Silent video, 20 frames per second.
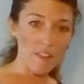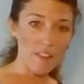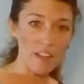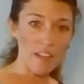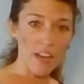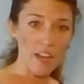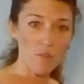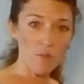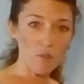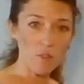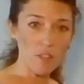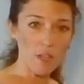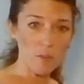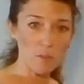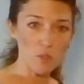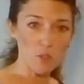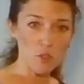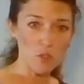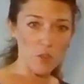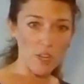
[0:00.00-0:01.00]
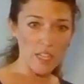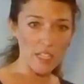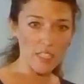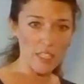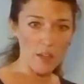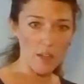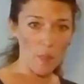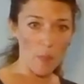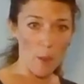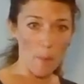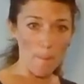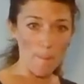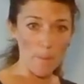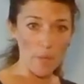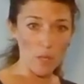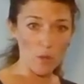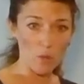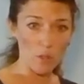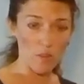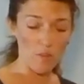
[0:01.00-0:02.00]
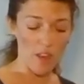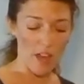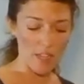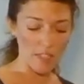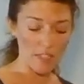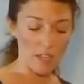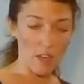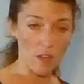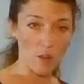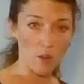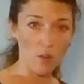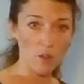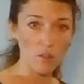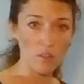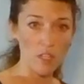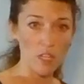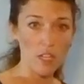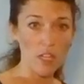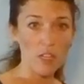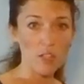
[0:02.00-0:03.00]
the knife would come straight down the middle of that tunnel.